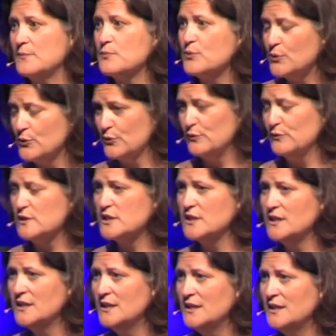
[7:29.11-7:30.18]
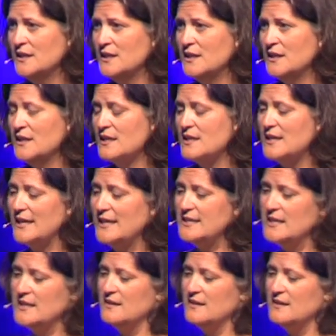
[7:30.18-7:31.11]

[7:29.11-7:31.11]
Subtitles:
proved that